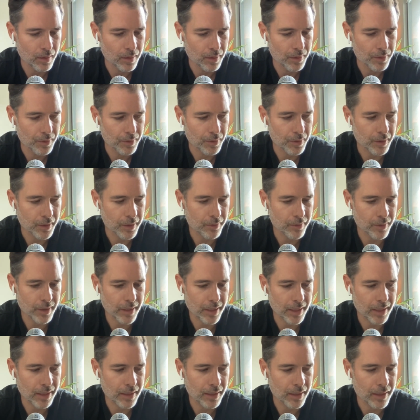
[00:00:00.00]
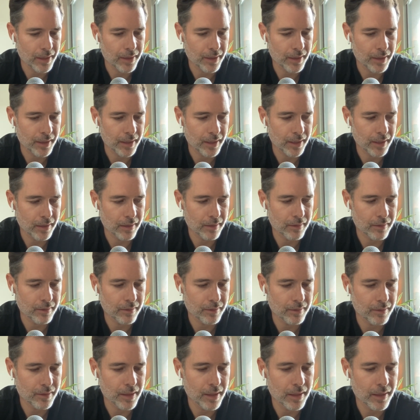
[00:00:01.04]
so given that, and
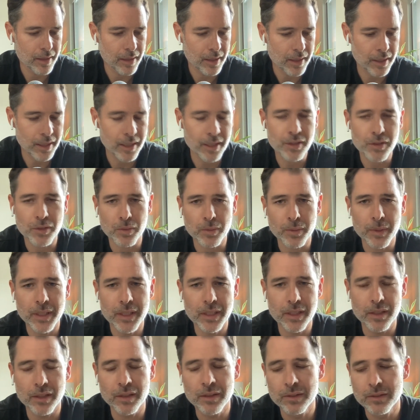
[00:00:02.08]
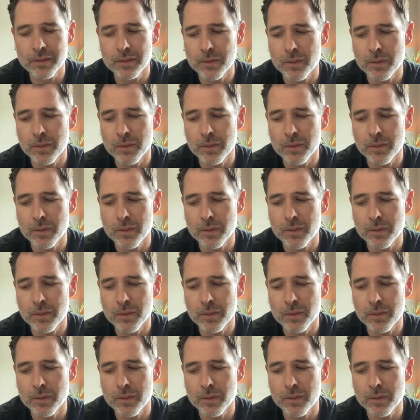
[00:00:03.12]
then it gets real,